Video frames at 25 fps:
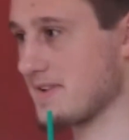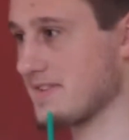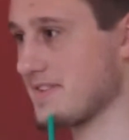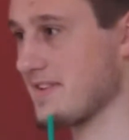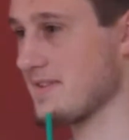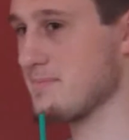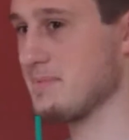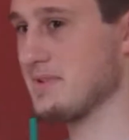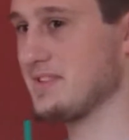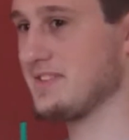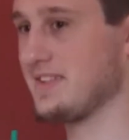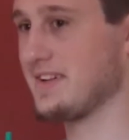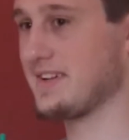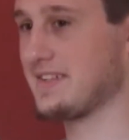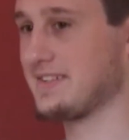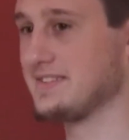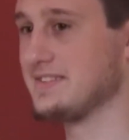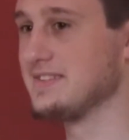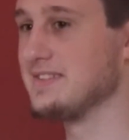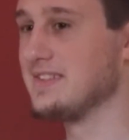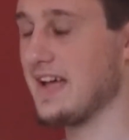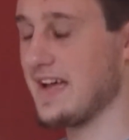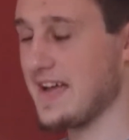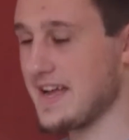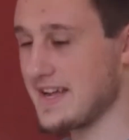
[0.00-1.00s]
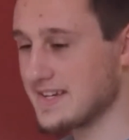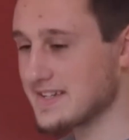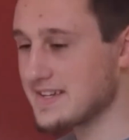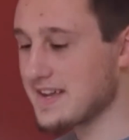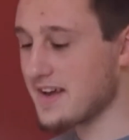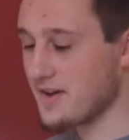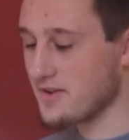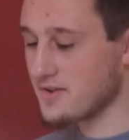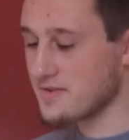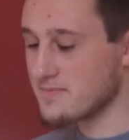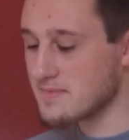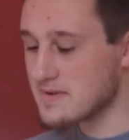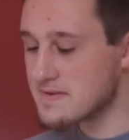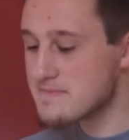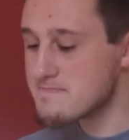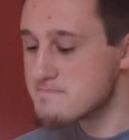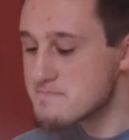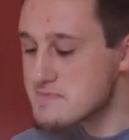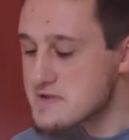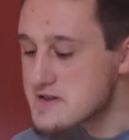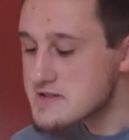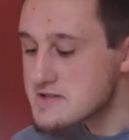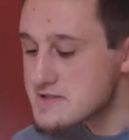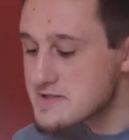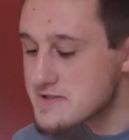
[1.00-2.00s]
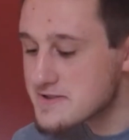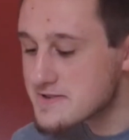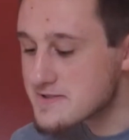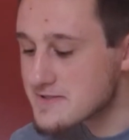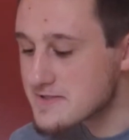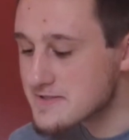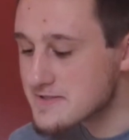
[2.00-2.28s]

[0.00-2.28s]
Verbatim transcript: I've been like laying down on my bed like